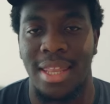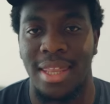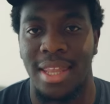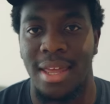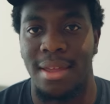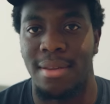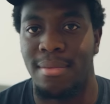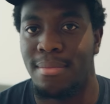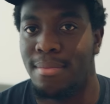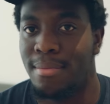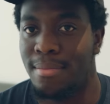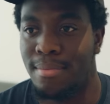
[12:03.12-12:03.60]
and
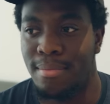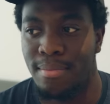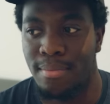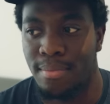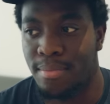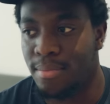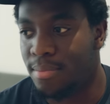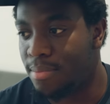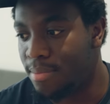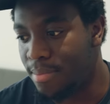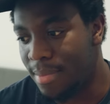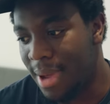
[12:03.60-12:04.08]
then
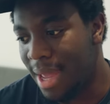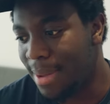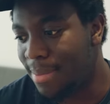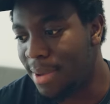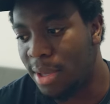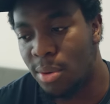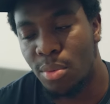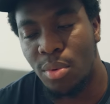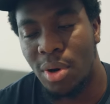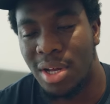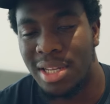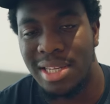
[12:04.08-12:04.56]

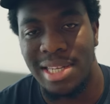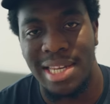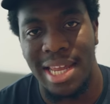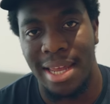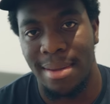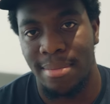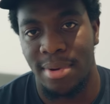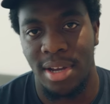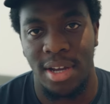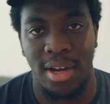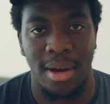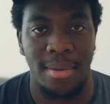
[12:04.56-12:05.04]
maybe one
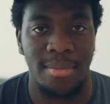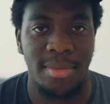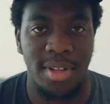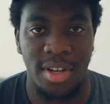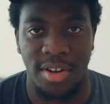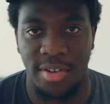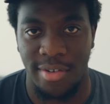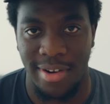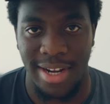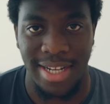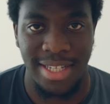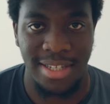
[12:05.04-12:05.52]
day become
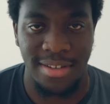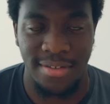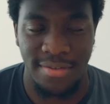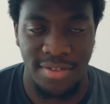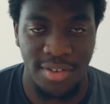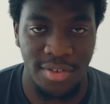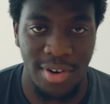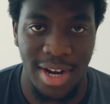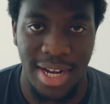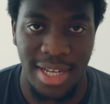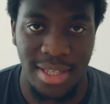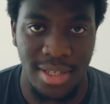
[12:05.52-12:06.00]
the
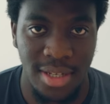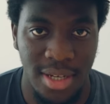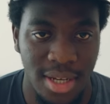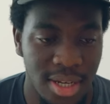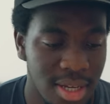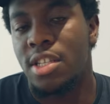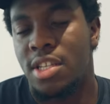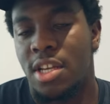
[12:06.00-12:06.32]
creative director.